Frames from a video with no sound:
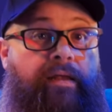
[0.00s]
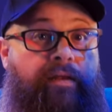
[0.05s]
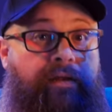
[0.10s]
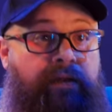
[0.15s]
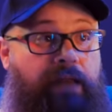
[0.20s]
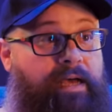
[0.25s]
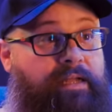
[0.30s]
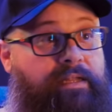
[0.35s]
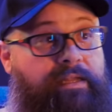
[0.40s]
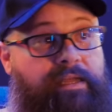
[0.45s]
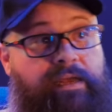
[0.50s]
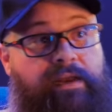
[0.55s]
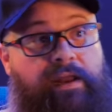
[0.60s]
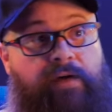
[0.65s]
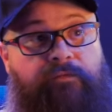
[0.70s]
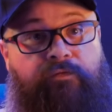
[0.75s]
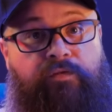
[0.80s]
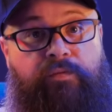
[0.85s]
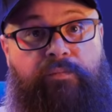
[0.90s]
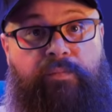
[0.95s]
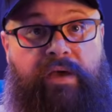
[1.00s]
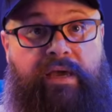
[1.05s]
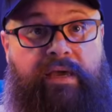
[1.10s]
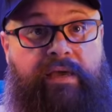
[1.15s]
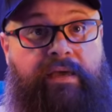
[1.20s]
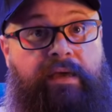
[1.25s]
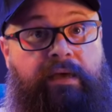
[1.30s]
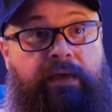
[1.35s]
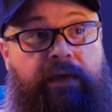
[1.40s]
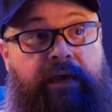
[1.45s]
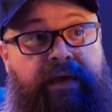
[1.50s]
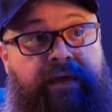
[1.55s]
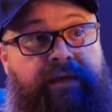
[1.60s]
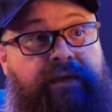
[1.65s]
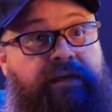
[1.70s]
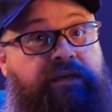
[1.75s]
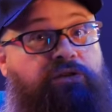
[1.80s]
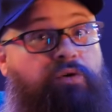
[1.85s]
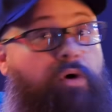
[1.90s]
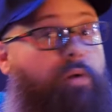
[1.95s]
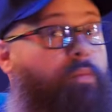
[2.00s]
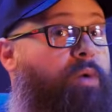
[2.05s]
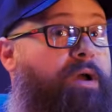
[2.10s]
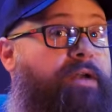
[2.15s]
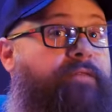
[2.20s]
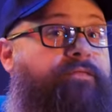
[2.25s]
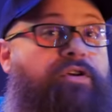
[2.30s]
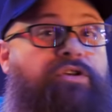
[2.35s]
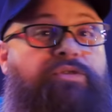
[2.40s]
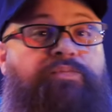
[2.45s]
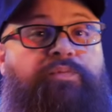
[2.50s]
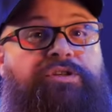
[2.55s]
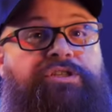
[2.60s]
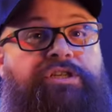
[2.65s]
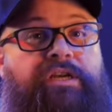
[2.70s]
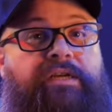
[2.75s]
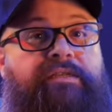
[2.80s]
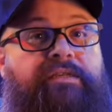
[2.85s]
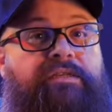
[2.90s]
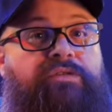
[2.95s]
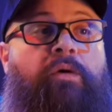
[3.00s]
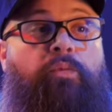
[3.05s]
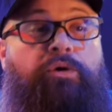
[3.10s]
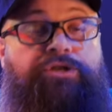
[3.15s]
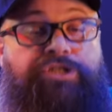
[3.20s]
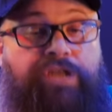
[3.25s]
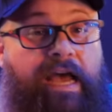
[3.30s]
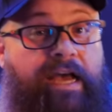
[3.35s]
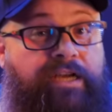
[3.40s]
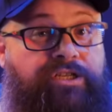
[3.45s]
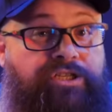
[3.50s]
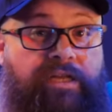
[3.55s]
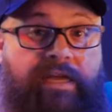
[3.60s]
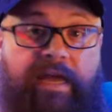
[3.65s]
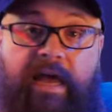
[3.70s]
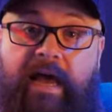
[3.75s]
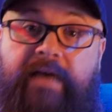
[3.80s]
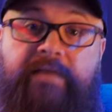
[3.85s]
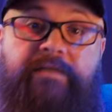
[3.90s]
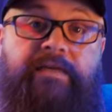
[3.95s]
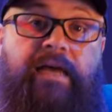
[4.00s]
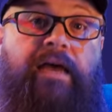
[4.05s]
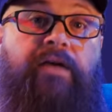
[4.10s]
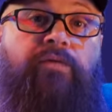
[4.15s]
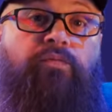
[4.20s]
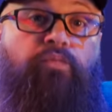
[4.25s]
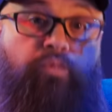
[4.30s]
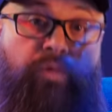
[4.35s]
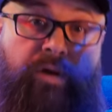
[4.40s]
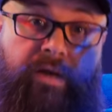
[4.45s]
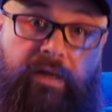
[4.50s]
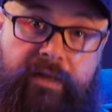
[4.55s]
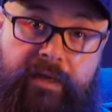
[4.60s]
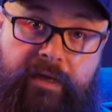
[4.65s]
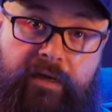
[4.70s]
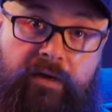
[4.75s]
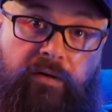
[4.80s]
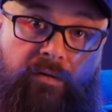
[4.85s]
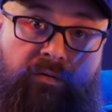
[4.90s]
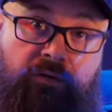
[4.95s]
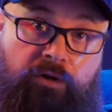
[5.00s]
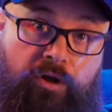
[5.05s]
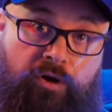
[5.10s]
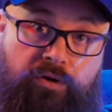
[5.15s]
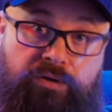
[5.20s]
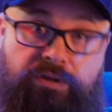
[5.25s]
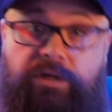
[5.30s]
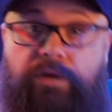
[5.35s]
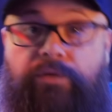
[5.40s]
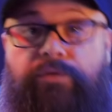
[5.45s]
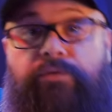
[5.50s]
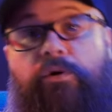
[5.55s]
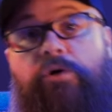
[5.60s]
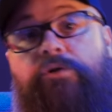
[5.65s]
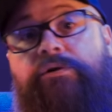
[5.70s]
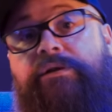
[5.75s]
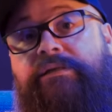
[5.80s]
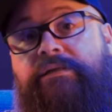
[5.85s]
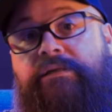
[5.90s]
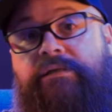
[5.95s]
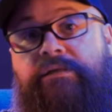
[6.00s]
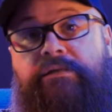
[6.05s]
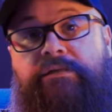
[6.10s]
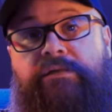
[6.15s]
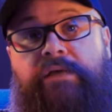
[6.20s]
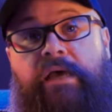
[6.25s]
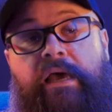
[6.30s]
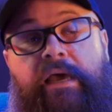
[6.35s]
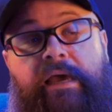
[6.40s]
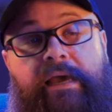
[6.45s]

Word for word: Luckily enough for me, it is one of those projectors which actually has a really close throw distance.